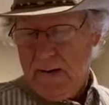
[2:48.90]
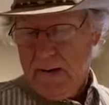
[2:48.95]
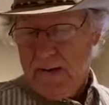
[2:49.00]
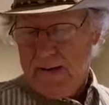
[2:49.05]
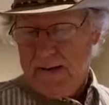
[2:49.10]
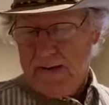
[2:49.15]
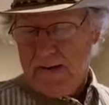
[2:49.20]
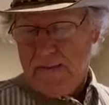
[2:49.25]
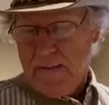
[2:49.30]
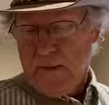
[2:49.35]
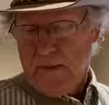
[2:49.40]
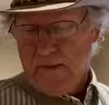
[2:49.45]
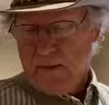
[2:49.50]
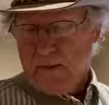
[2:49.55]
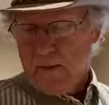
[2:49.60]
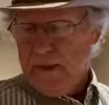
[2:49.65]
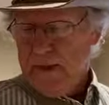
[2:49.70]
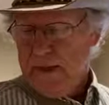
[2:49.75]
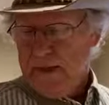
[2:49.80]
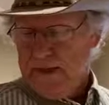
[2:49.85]
It is
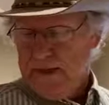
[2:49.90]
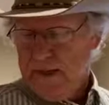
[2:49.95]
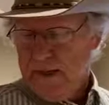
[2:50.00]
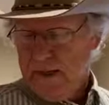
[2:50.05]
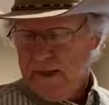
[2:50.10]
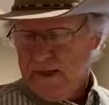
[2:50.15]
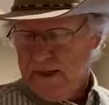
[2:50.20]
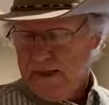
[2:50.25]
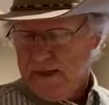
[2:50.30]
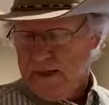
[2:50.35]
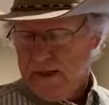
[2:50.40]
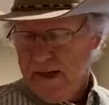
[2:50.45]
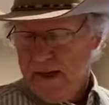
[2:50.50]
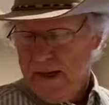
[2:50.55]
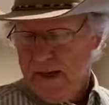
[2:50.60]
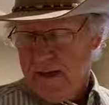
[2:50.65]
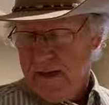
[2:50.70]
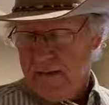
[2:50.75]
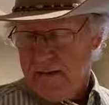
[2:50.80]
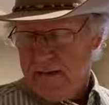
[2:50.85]
most pleasing to
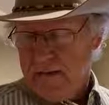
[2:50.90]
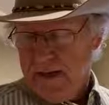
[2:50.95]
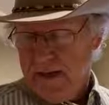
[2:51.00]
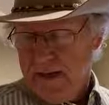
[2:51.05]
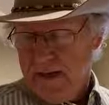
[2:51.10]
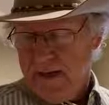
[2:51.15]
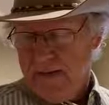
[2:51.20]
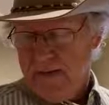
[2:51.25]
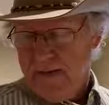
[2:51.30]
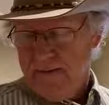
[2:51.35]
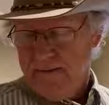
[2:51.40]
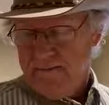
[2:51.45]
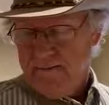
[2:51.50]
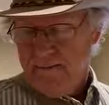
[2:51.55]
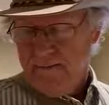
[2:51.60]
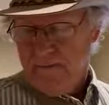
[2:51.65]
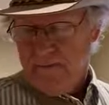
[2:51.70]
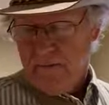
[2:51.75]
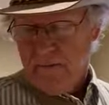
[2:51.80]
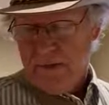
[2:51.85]
stand with
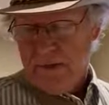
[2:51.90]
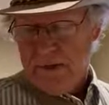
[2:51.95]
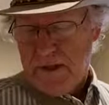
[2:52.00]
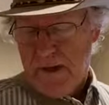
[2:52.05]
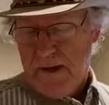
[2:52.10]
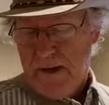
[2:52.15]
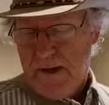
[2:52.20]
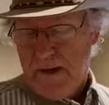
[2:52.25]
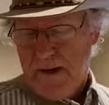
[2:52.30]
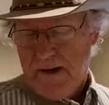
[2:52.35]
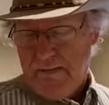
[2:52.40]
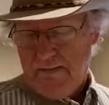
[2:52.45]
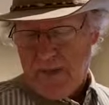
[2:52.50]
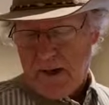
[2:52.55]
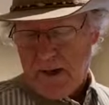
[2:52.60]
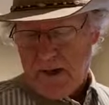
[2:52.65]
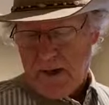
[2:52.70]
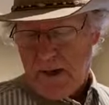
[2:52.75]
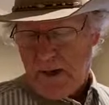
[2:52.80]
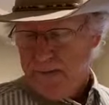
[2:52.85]
Eve, for she
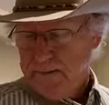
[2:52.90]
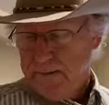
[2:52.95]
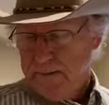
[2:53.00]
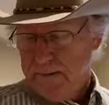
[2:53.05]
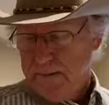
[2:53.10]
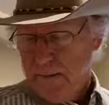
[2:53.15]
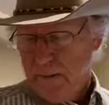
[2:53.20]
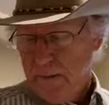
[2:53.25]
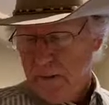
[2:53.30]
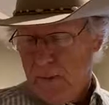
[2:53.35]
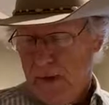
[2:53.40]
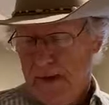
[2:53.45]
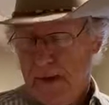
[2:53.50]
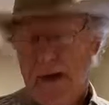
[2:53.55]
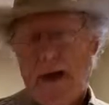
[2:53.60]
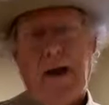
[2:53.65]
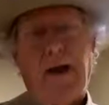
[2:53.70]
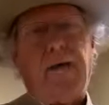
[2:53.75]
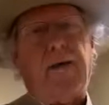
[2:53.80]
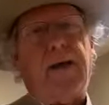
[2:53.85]
never comes
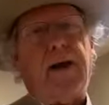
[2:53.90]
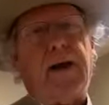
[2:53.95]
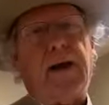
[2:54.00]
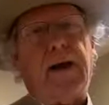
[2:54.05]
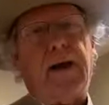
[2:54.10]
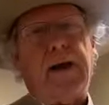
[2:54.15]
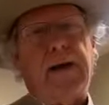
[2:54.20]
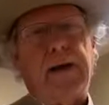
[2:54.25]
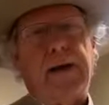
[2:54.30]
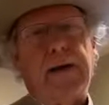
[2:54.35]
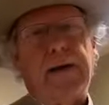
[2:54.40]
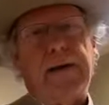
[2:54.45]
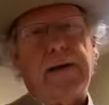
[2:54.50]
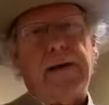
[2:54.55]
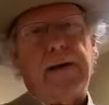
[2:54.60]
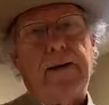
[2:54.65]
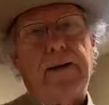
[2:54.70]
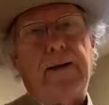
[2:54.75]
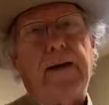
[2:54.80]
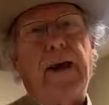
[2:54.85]
between our
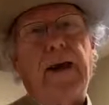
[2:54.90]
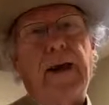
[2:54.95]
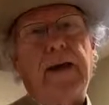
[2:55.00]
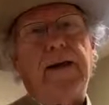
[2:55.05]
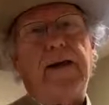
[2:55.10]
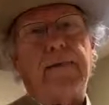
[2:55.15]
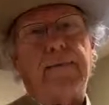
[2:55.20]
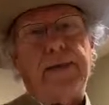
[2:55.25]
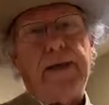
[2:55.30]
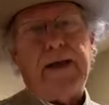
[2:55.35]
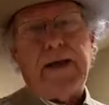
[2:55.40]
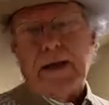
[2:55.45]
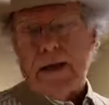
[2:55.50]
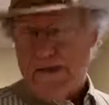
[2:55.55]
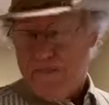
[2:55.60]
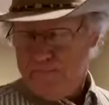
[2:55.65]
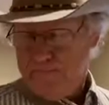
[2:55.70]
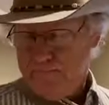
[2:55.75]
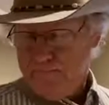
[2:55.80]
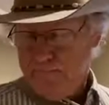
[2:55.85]
God and
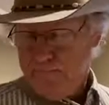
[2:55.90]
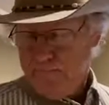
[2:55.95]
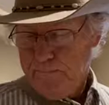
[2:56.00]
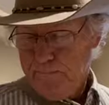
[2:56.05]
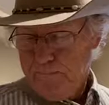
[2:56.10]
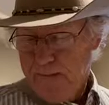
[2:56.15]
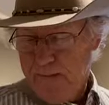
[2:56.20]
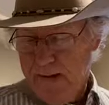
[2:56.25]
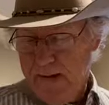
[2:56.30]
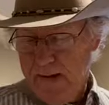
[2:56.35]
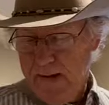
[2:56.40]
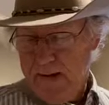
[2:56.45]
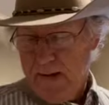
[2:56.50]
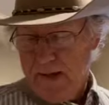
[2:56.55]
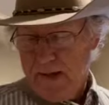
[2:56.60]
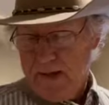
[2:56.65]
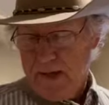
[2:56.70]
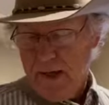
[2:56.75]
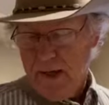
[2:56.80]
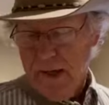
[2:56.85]
me.
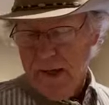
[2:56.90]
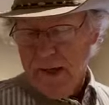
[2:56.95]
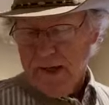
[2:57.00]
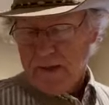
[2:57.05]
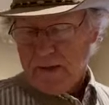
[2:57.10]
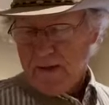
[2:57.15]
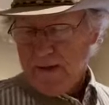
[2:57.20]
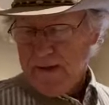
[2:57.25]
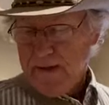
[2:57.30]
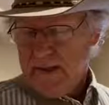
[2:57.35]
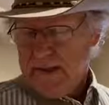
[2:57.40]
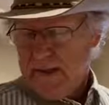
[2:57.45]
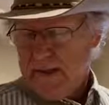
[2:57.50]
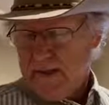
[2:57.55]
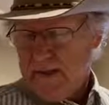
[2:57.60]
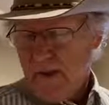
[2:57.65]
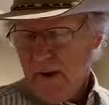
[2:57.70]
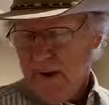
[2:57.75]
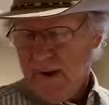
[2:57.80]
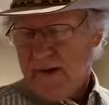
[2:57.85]
She actually
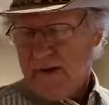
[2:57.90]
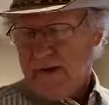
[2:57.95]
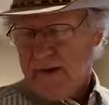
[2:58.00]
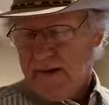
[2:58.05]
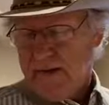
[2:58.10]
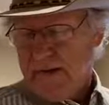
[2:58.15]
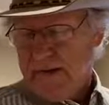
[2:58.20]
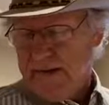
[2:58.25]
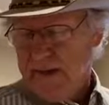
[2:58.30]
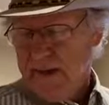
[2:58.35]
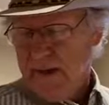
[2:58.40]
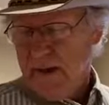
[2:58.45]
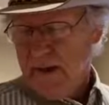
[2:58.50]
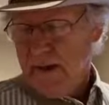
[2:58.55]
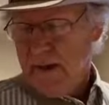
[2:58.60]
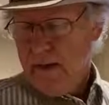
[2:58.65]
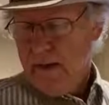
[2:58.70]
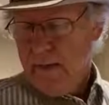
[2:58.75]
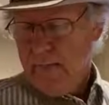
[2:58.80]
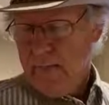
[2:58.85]
strengthens
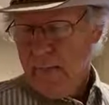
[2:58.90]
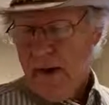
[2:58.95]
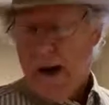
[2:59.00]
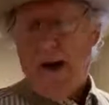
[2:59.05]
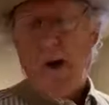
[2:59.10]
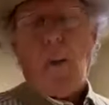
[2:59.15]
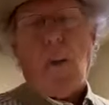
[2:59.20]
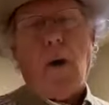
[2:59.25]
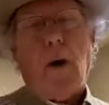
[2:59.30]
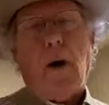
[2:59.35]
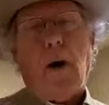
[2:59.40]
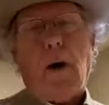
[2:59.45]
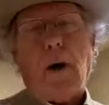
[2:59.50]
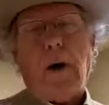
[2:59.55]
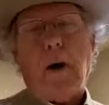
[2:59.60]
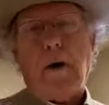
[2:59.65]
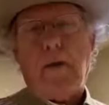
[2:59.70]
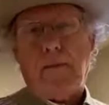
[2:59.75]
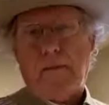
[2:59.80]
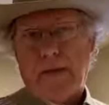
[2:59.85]
my
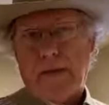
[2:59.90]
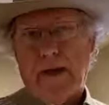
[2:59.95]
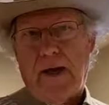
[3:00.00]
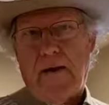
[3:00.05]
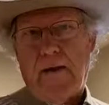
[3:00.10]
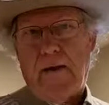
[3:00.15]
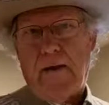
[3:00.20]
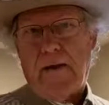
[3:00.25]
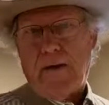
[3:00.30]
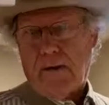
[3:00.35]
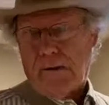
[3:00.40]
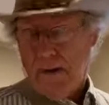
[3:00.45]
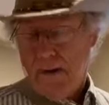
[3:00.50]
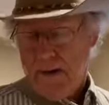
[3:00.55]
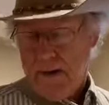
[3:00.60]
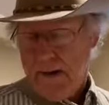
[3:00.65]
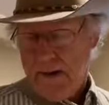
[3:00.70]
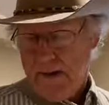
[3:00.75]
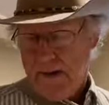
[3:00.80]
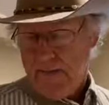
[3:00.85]
walk with our
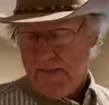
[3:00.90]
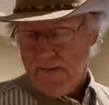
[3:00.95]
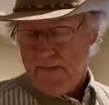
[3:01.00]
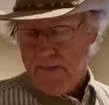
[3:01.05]
Lord.